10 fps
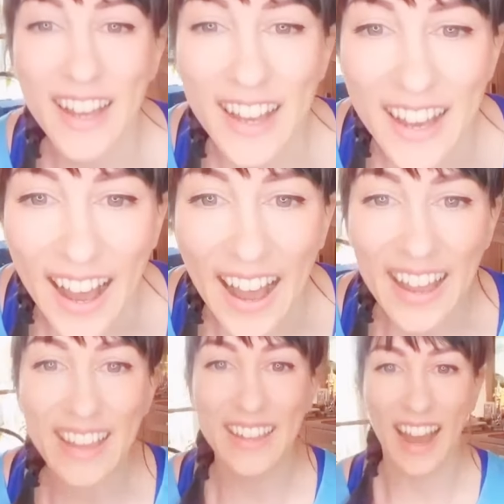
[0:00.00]

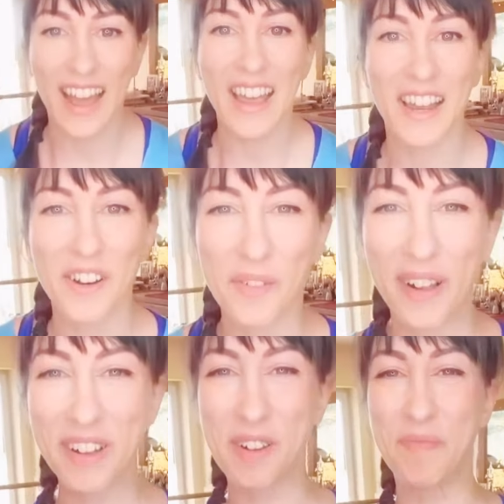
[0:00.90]
Hi, hello,
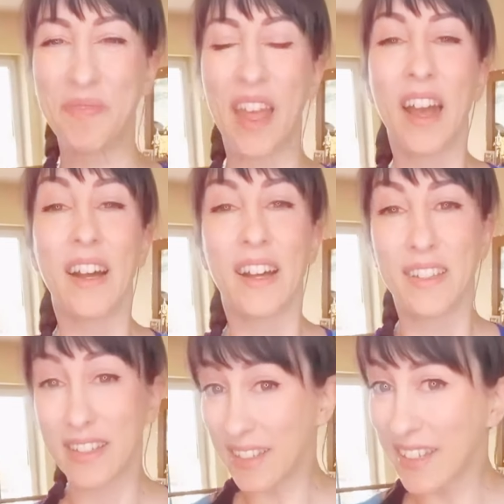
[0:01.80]
welcome.
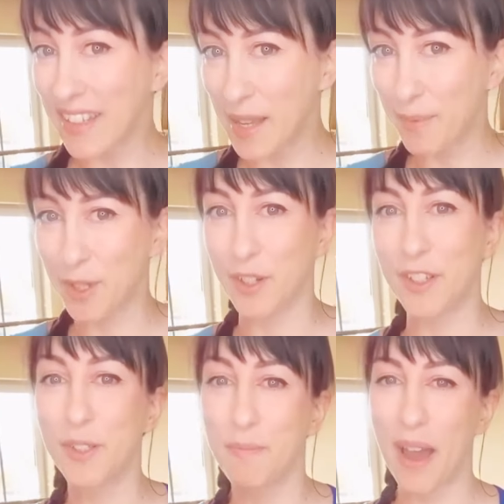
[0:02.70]
Tilted hip circles
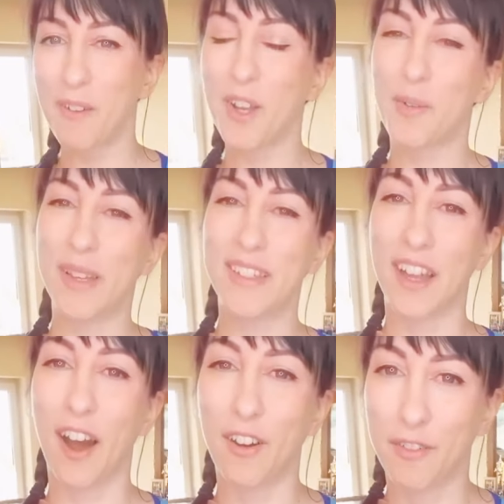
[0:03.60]
by request
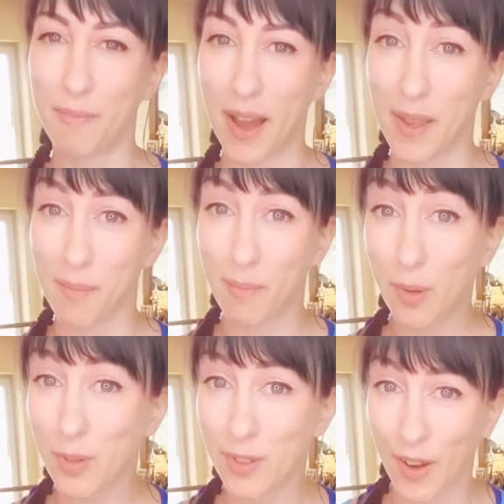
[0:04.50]
of my
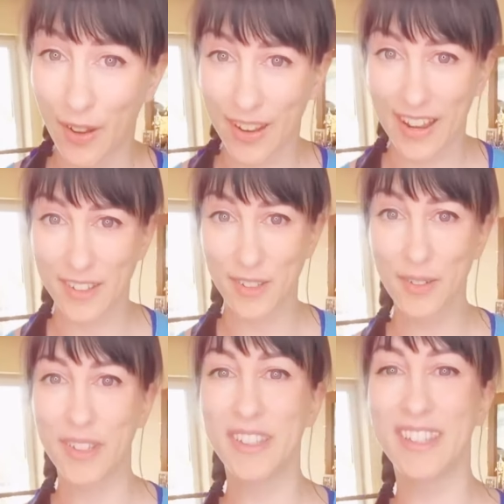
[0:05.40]
Boost online
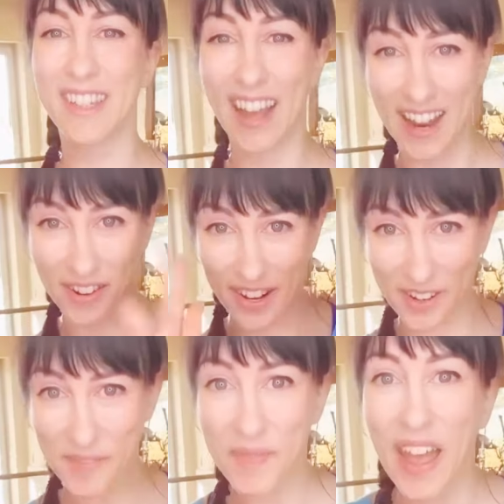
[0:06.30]
students. Hello.
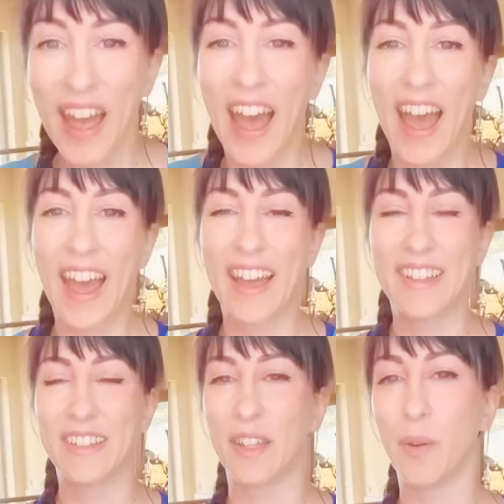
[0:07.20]
And
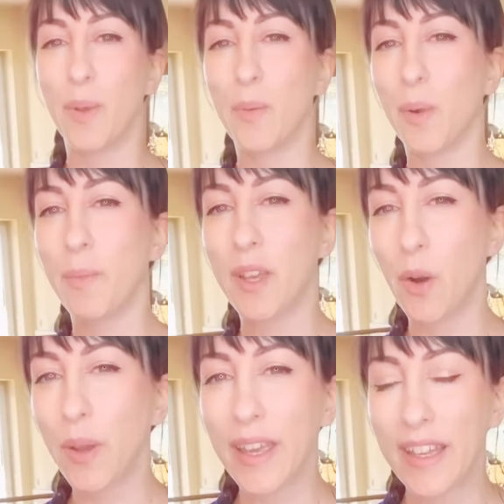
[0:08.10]
we will be going
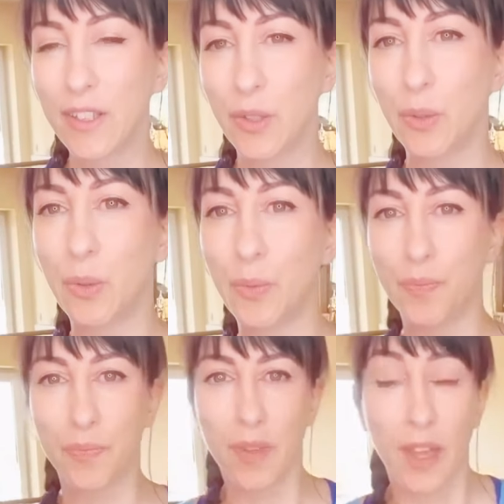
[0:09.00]
into
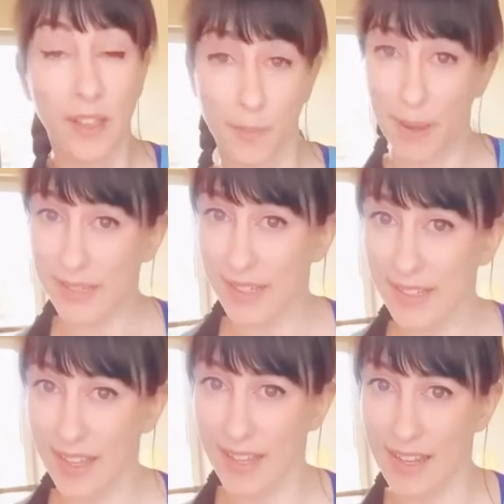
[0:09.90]
the basic
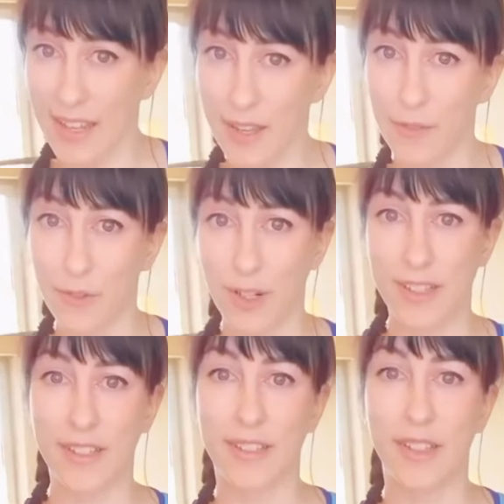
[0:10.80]
technique for a
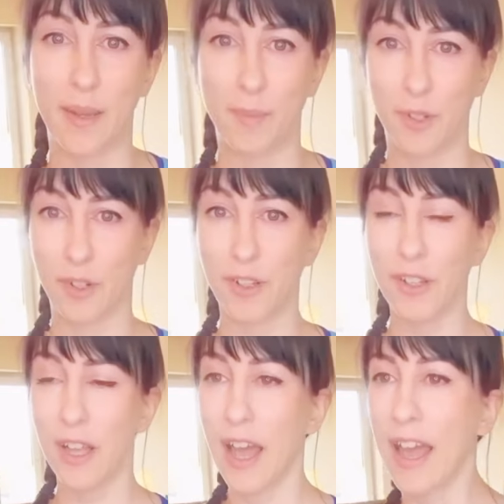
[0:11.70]
tilted hip circle,
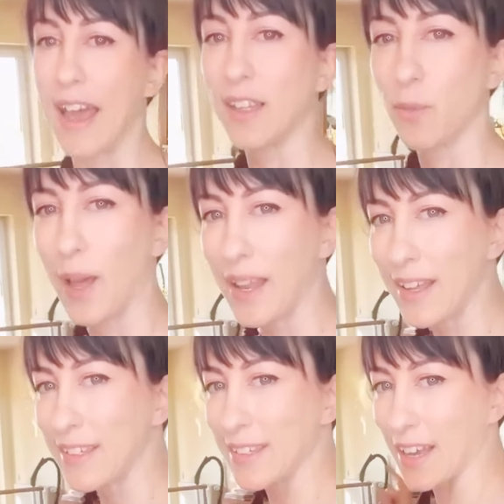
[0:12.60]
as well
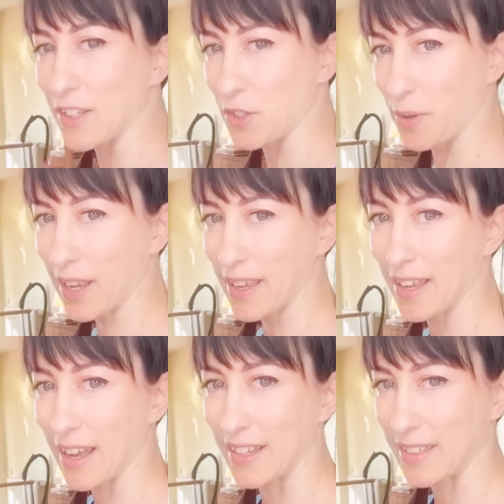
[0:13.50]
as a trick, a
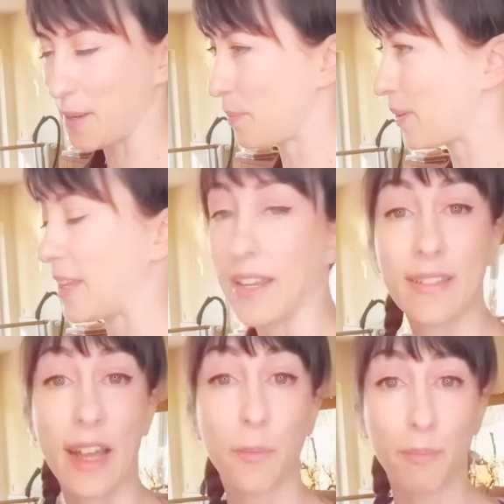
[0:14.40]
tip that has
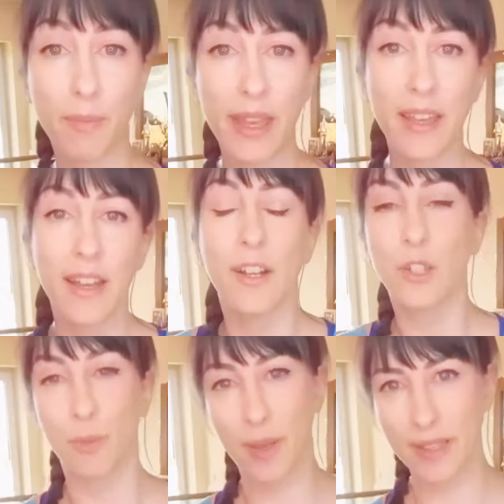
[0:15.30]
helped me to
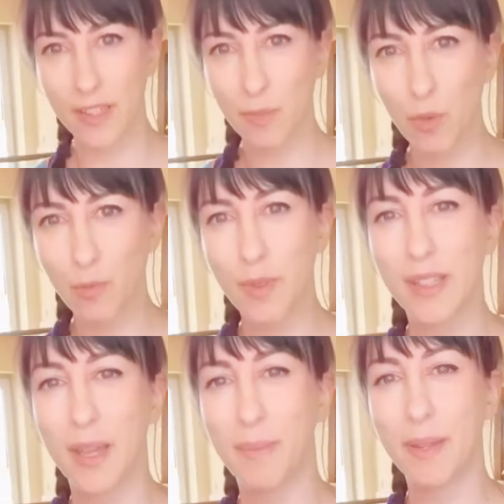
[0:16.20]
make this movement a
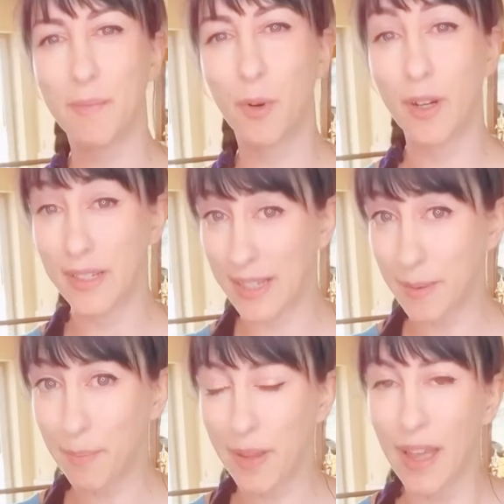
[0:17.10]
bit more deep,
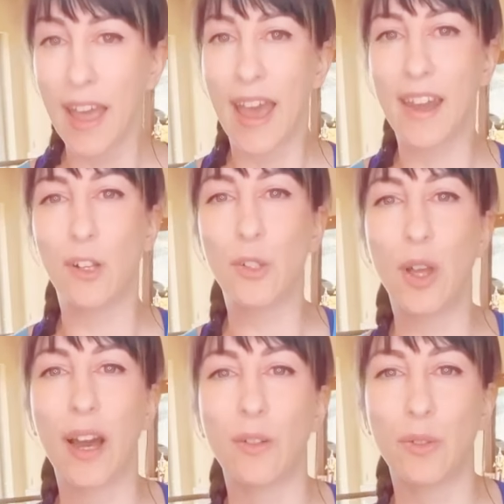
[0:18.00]
and also how
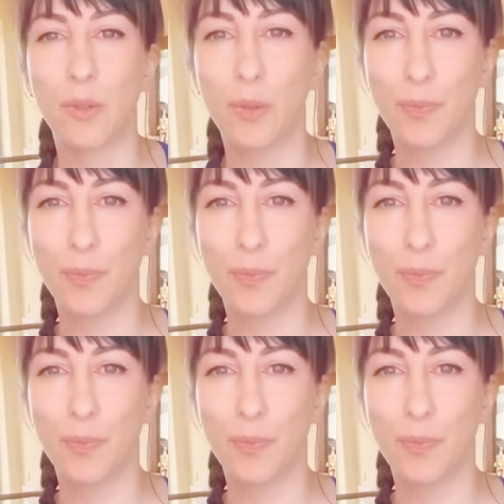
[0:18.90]
to